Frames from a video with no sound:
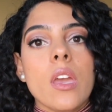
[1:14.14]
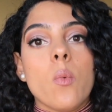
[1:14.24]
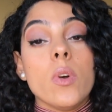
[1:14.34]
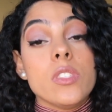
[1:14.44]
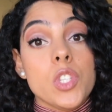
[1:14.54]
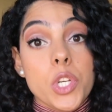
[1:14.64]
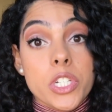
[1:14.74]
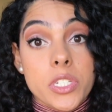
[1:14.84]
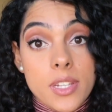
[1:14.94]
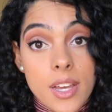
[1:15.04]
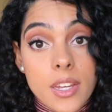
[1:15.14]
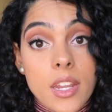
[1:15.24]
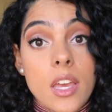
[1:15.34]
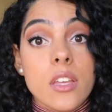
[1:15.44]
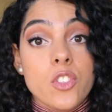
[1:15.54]
Once you're done
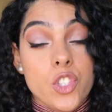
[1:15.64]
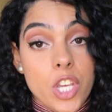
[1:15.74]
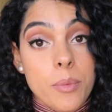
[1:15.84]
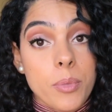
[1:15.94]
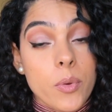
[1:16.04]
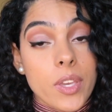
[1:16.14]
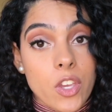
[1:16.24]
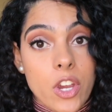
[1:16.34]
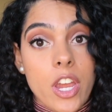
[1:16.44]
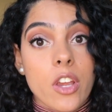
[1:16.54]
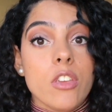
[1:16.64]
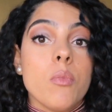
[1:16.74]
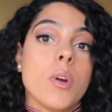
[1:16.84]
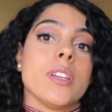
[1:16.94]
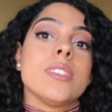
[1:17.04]
shampooing your hair, you
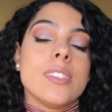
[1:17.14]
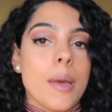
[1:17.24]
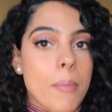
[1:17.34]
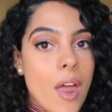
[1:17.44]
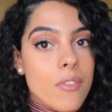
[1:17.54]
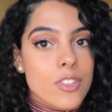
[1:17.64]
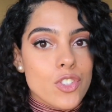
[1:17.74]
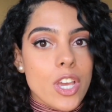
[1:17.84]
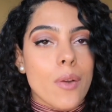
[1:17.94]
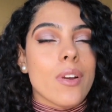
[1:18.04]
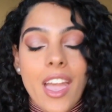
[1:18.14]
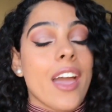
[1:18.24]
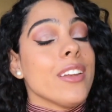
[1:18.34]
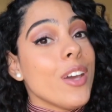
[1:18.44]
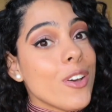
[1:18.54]
want to step out of the shower.
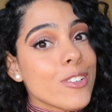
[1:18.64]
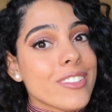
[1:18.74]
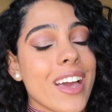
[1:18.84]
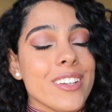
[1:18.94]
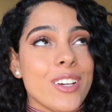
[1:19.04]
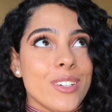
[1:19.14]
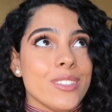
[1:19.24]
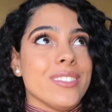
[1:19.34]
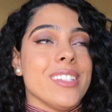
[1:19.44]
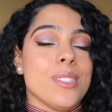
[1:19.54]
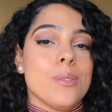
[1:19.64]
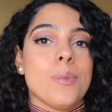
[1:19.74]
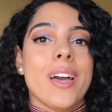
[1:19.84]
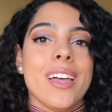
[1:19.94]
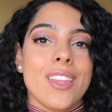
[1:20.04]
I know, this is
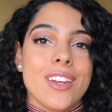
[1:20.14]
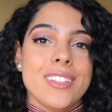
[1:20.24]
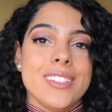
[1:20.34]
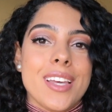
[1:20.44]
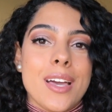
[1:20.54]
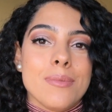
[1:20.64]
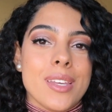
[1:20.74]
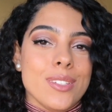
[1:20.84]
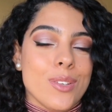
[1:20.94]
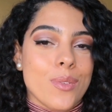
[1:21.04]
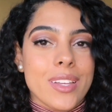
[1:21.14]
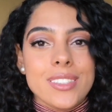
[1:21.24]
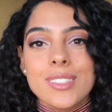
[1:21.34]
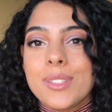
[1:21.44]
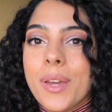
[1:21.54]
why a lot of the times I don't
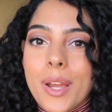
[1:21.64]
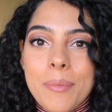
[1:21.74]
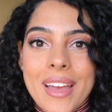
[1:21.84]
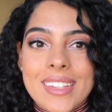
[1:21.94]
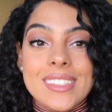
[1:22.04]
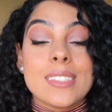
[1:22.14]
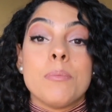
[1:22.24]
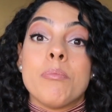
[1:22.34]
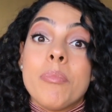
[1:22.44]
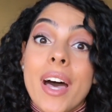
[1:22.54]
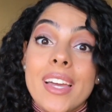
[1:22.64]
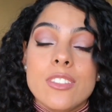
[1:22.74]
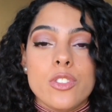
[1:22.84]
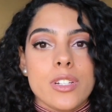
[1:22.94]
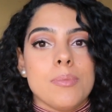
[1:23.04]
like to do hair masks, but
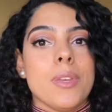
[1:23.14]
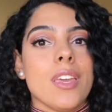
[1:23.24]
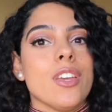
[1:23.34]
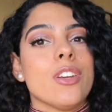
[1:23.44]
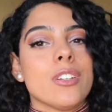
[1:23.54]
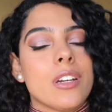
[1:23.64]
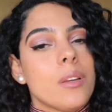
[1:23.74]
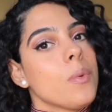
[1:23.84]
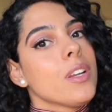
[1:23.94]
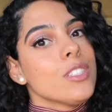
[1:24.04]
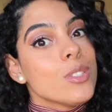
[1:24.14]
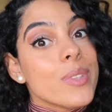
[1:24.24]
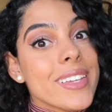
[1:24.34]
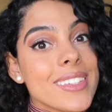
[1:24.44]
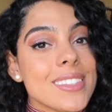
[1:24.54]
trust me, you're gonna want to do
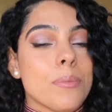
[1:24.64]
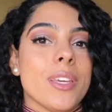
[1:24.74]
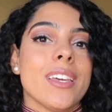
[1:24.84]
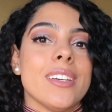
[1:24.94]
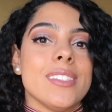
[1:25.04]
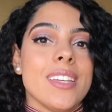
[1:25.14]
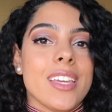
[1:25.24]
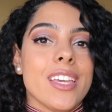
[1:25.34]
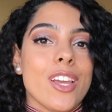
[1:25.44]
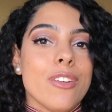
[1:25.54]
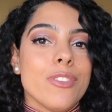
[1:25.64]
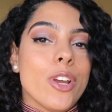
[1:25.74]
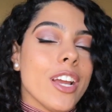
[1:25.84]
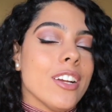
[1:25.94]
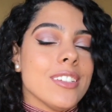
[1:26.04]
this because taking care of
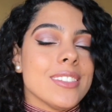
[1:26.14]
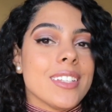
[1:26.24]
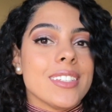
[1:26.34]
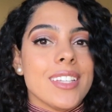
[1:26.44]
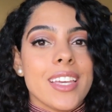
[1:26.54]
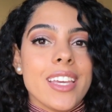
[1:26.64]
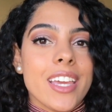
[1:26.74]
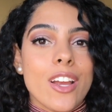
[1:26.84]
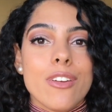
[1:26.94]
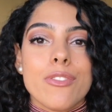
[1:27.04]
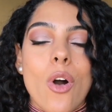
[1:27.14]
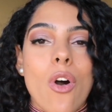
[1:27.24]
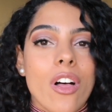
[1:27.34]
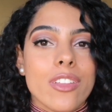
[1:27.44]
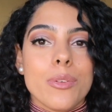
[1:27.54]
your hair is like taking care of
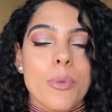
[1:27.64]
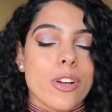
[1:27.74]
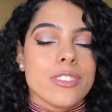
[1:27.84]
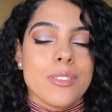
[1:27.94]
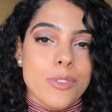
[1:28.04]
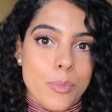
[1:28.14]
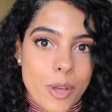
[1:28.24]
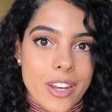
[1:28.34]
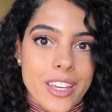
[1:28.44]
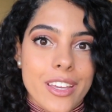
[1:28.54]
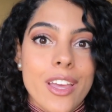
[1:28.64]
all other parts of your body.